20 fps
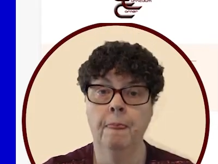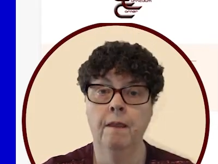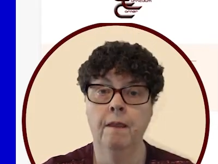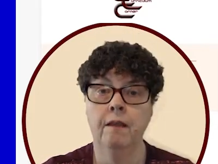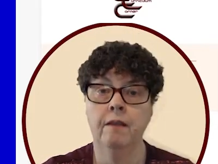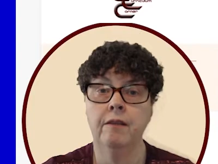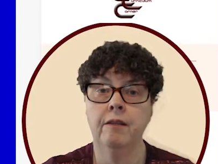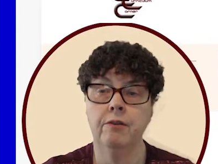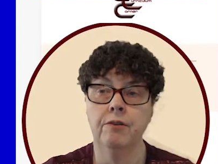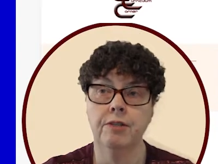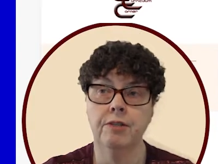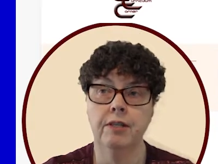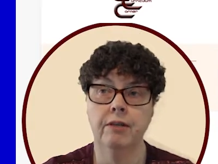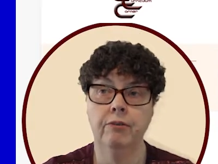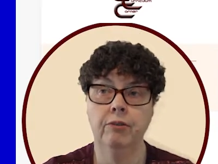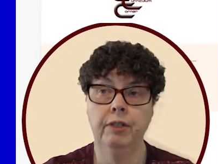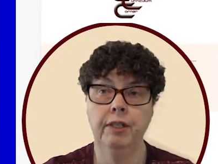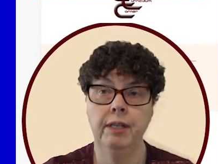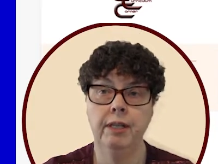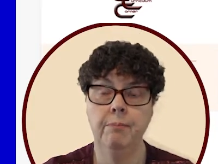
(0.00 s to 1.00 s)
There are several
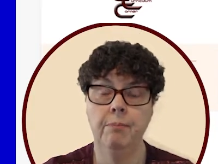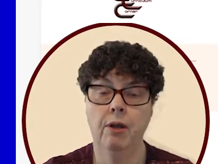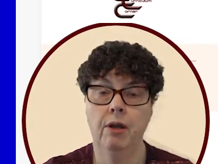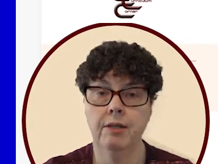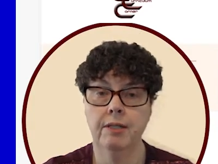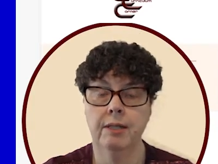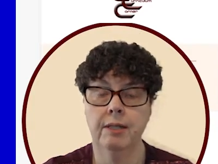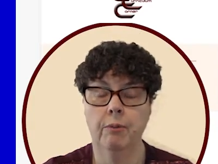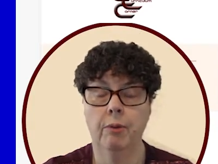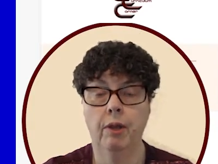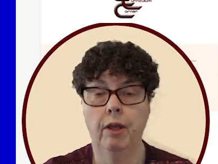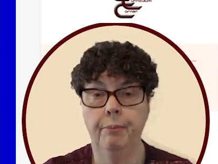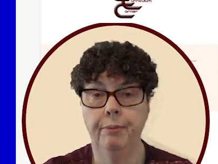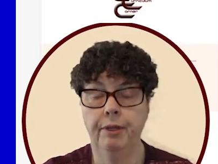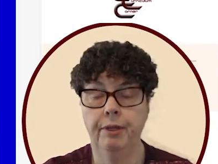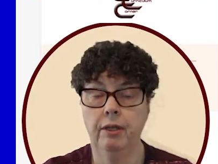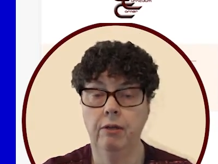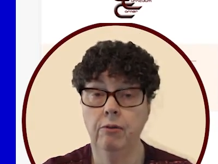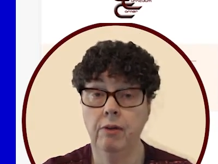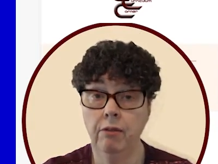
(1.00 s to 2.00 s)
key parts that will help you
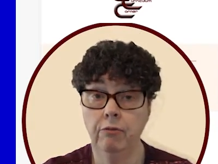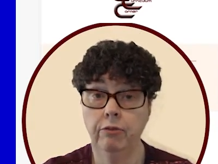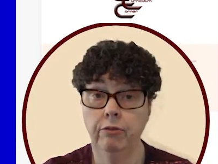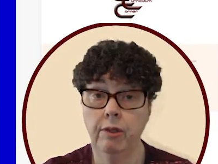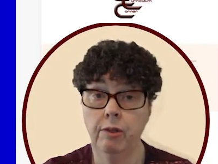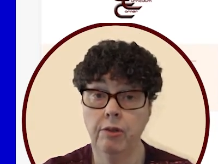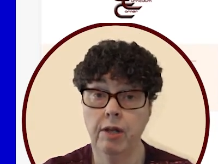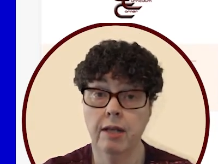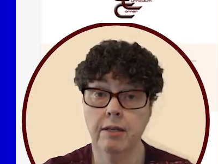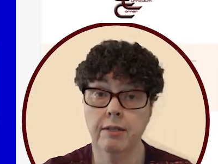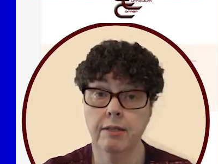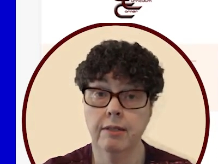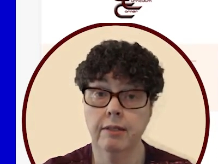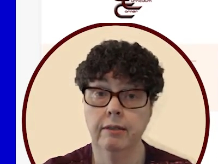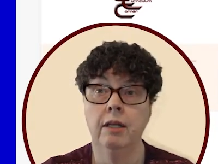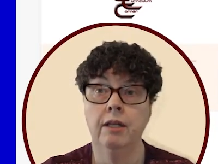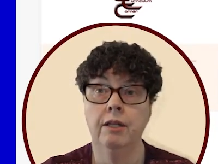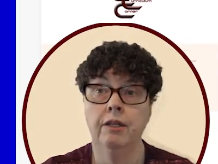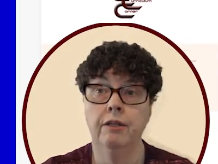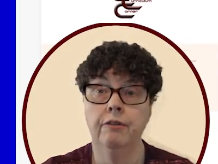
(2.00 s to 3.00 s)
get around Flodesk.
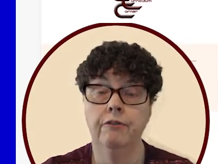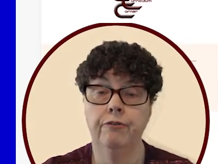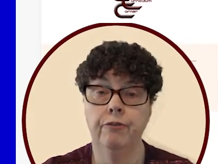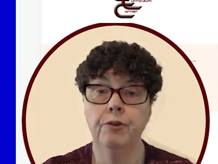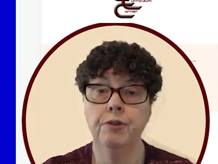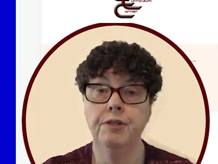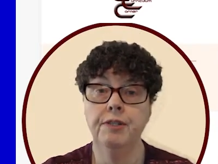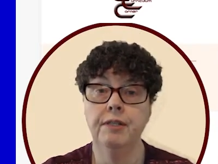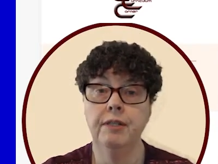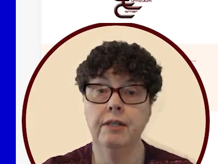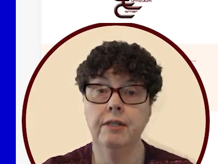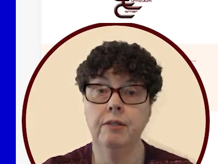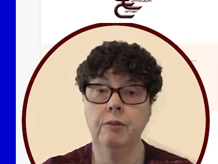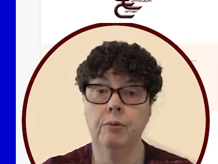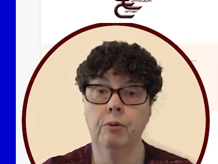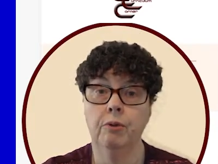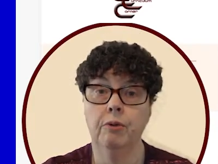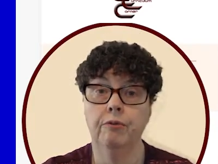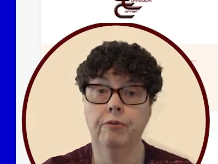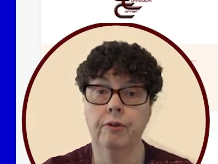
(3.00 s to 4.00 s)
The first is the
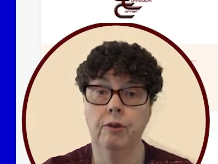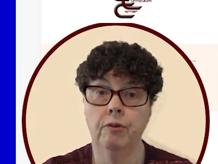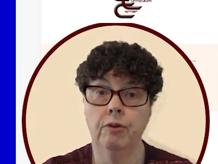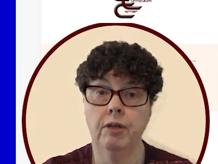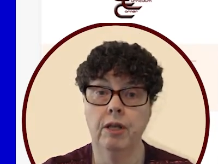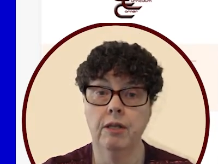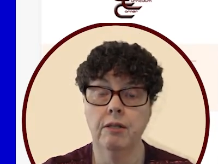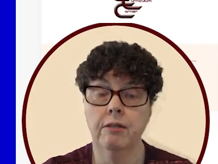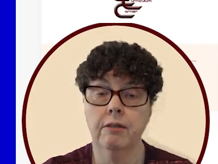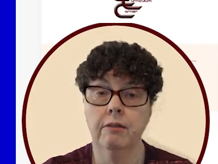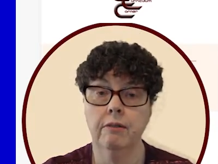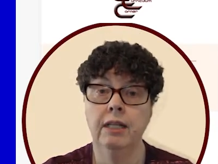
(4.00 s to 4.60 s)
word Flodesk.